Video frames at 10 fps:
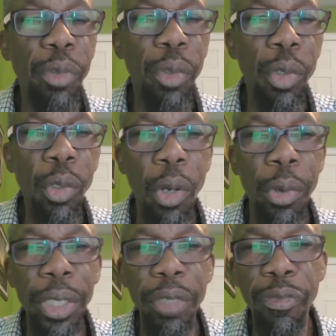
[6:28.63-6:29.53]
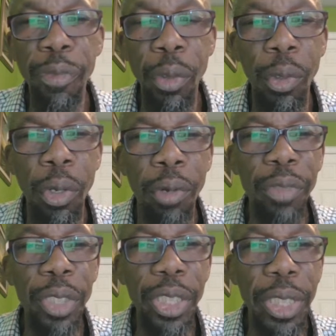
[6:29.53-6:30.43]
you don't go with the flow of
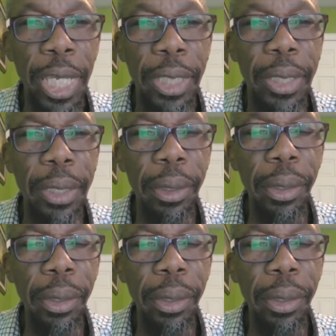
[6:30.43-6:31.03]
the state,